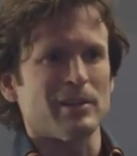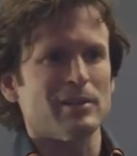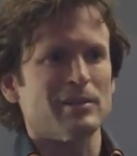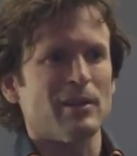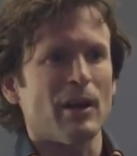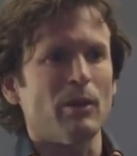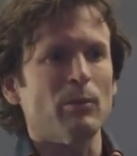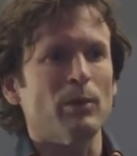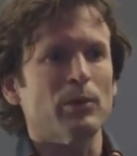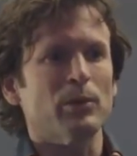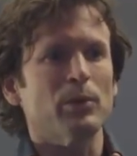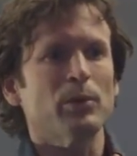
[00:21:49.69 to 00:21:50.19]

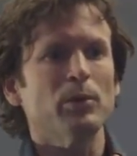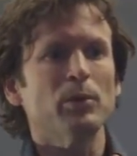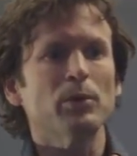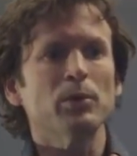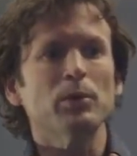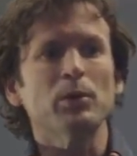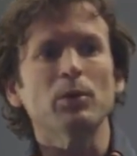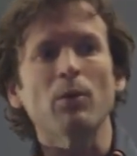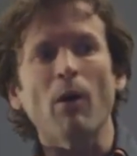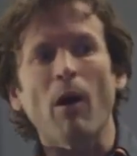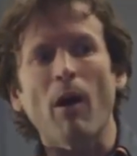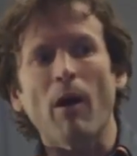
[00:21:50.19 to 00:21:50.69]
start with who
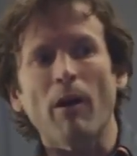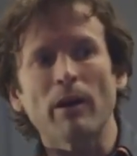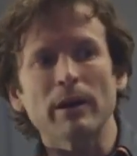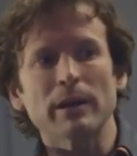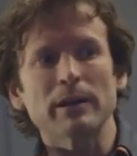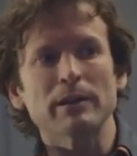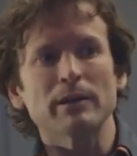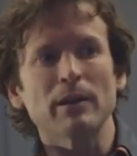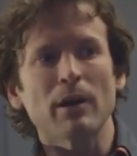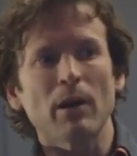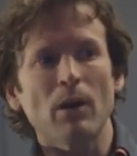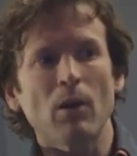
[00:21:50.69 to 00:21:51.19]
you already
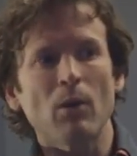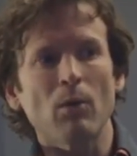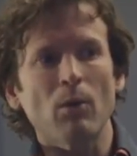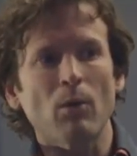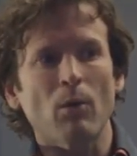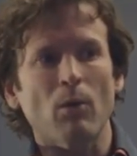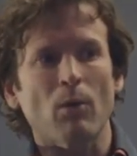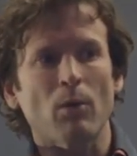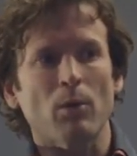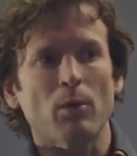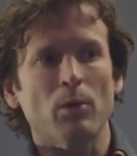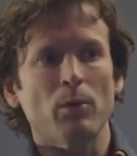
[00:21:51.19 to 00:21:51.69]
know
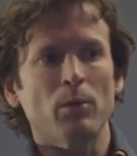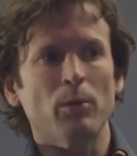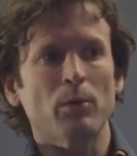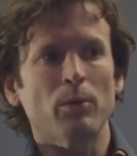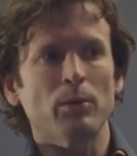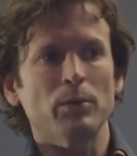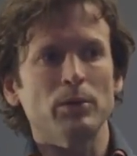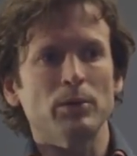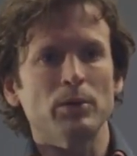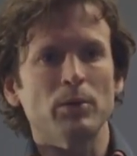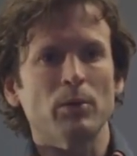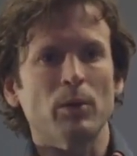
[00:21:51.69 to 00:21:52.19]
or
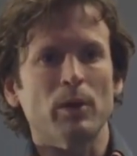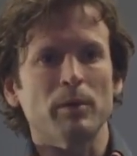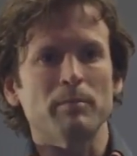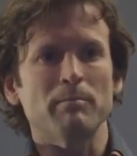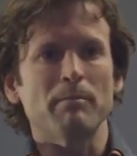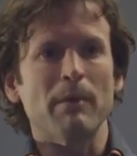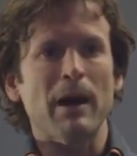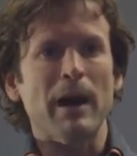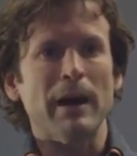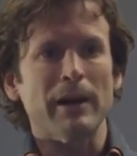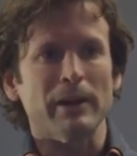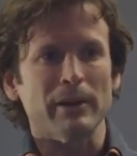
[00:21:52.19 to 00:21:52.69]
who you
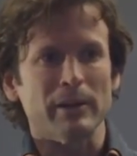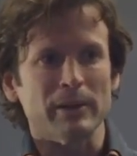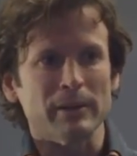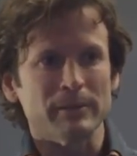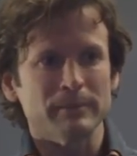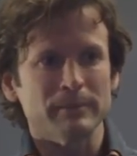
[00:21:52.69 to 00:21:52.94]
admire.